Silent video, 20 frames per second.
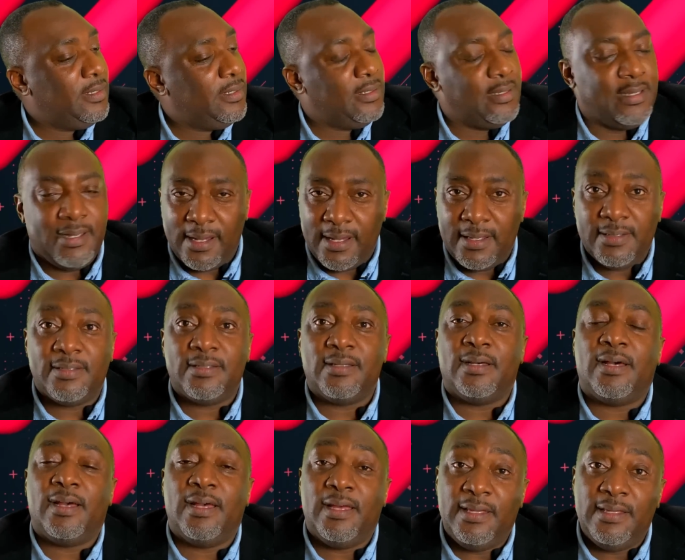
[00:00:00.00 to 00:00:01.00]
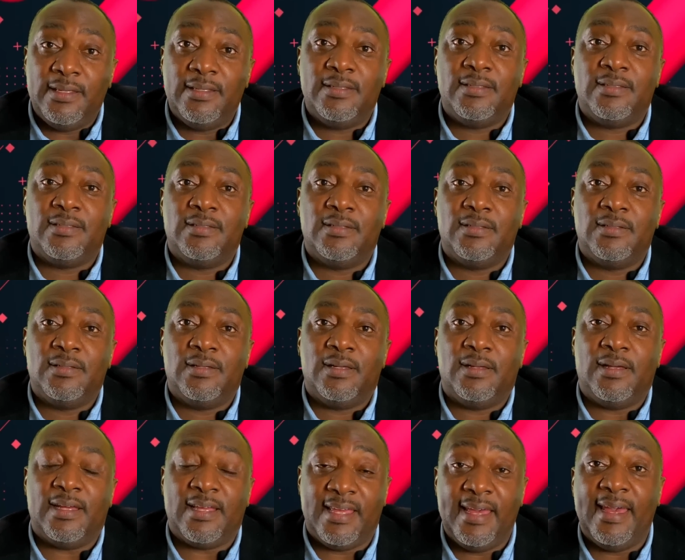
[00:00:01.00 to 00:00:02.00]
The answer is
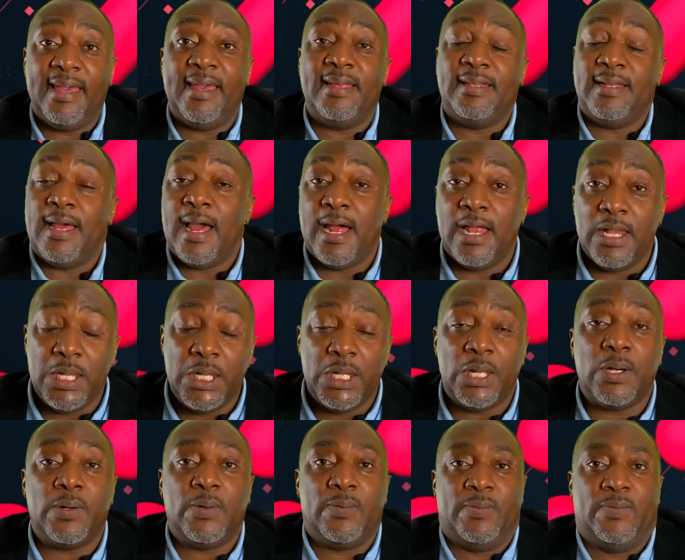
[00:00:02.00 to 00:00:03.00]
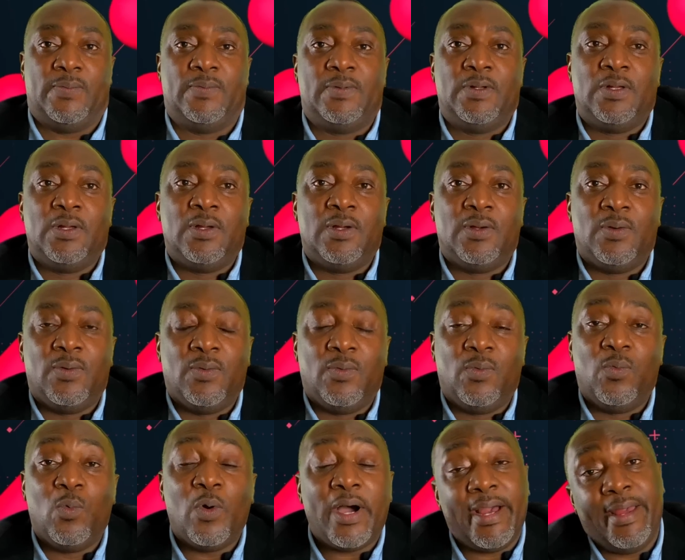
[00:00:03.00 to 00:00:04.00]
again no.
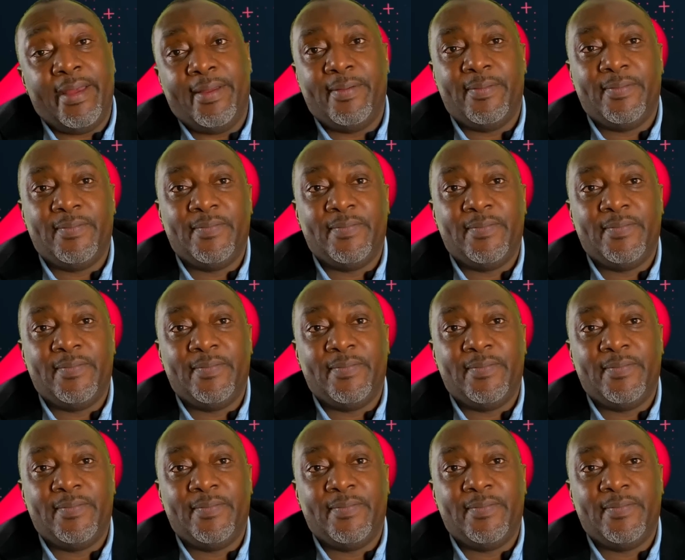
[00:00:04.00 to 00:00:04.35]
Why?